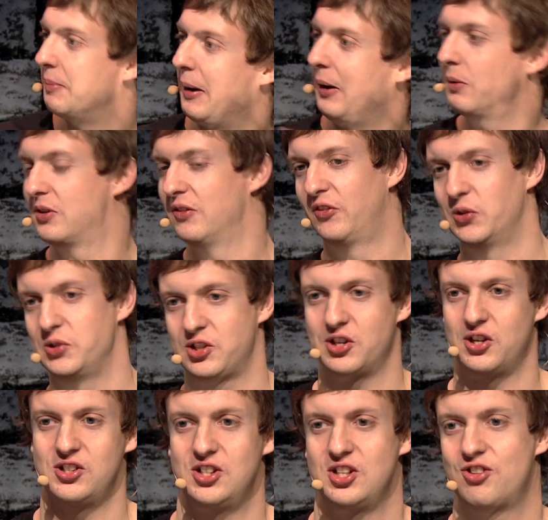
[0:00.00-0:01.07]
backwards and forwards
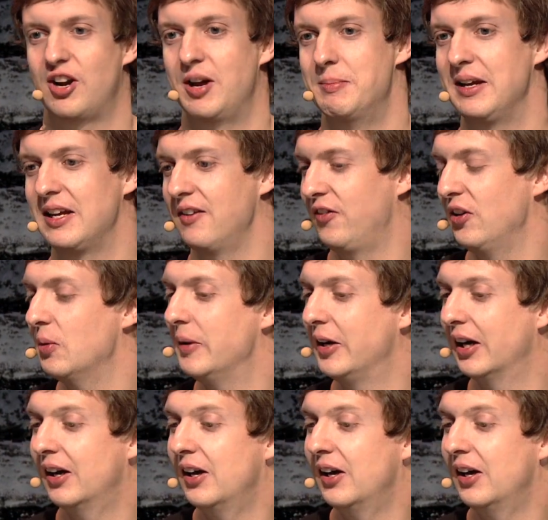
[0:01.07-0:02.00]
across it to try and make it feel bigger.